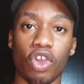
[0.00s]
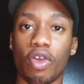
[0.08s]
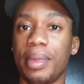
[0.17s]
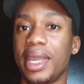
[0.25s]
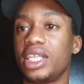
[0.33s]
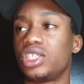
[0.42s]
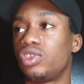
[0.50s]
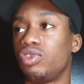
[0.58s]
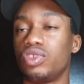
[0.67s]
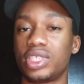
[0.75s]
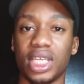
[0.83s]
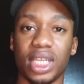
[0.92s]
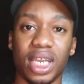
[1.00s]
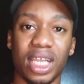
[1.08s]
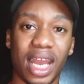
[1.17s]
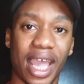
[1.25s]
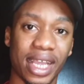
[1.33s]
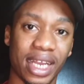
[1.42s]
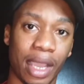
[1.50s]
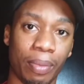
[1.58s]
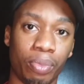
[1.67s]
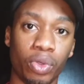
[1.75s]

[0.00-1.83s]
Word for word: comments you recently liked their